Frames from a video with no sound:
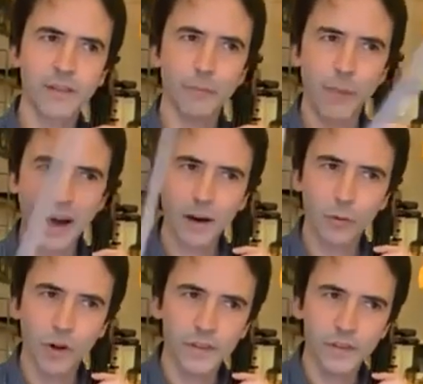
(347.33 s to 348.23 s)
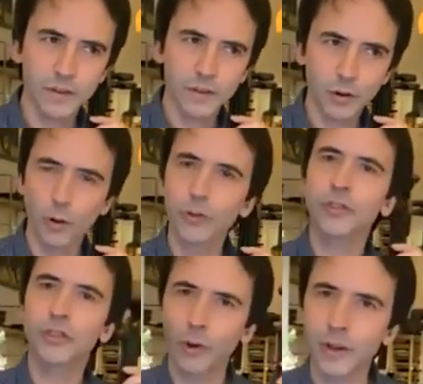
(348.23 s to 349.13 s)
Bach was
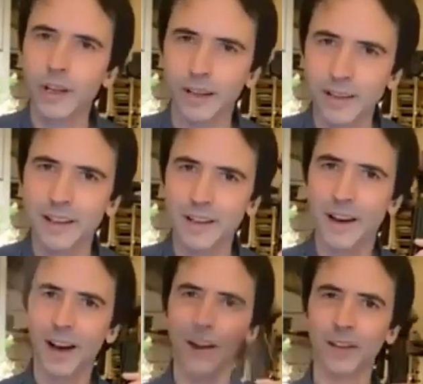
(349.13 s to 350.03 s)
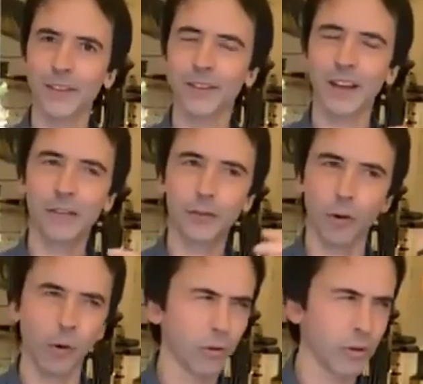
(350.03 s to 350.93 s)
consoling us after
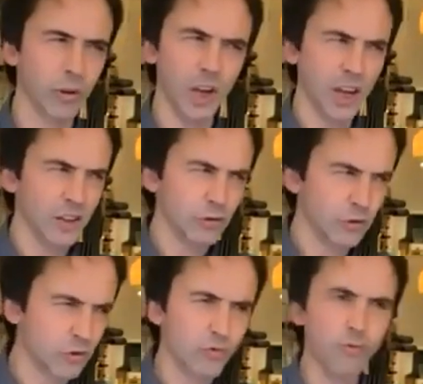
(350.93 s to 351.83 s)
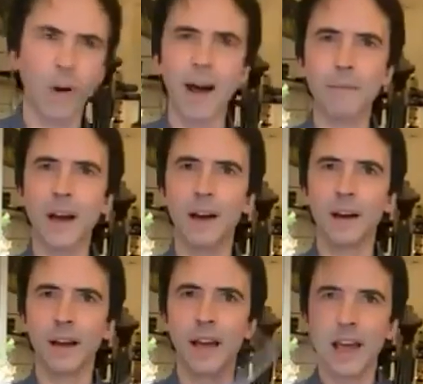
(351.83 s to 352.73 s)
all the
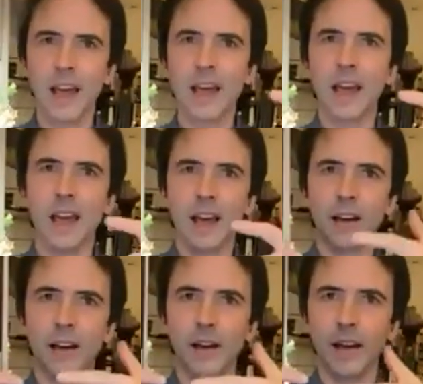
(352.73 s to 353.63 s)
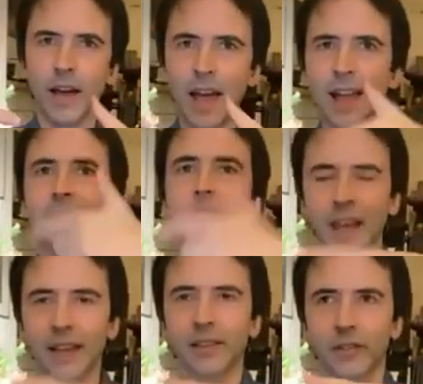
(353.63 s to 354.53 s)
drama and
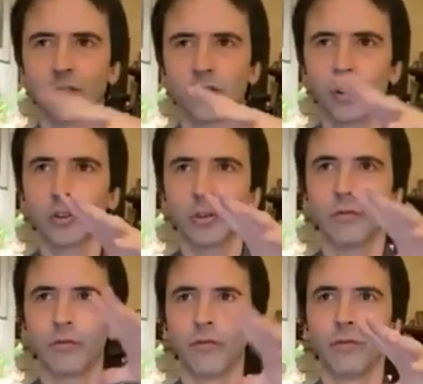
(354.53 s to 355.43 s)
then sort of